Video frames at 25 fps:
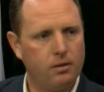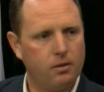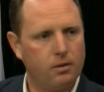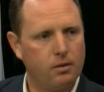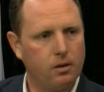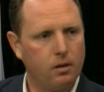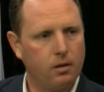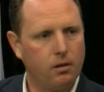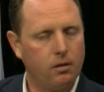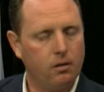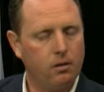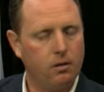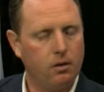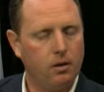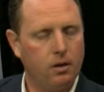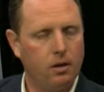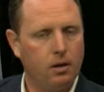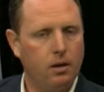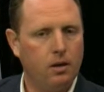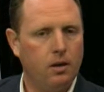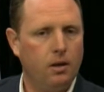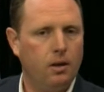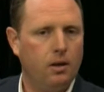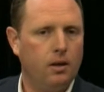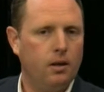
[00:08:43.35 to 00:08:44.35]
So,
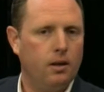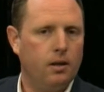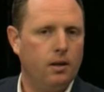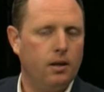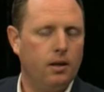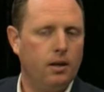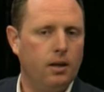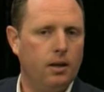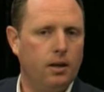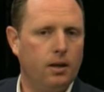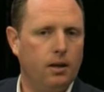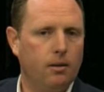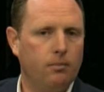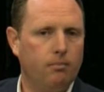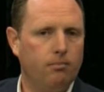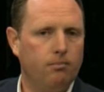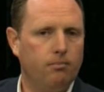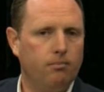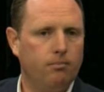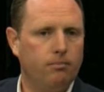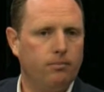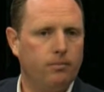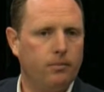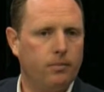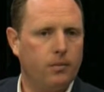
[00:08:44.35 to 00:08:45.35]
I
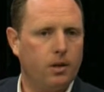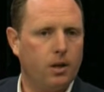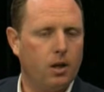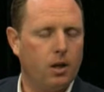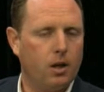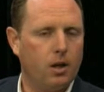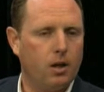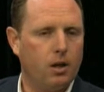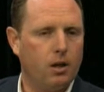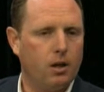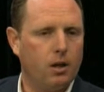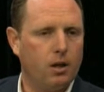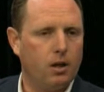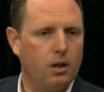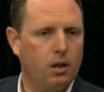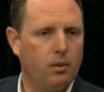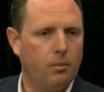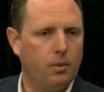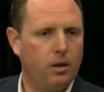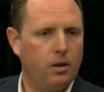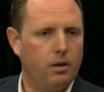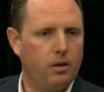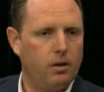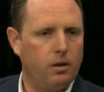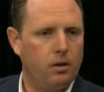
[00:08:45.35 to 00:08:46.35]

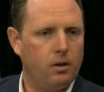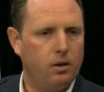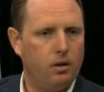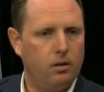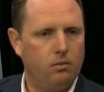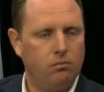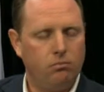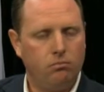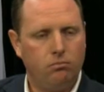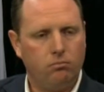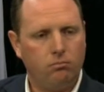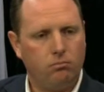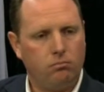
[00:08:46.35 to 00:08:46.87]
mean, the